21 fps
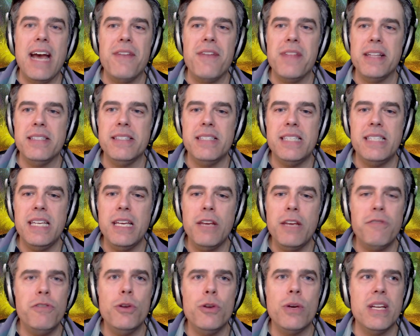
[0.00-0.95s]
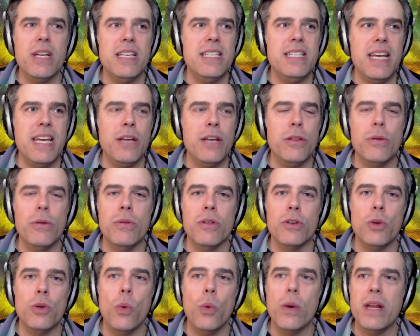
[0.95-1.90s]
and then seeing if you can dig through the
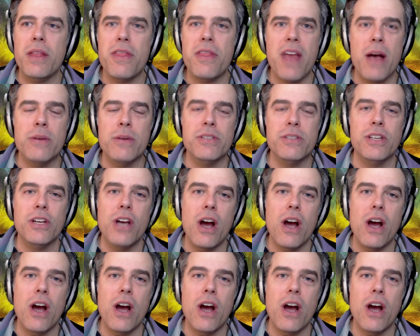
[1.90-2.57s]
20,000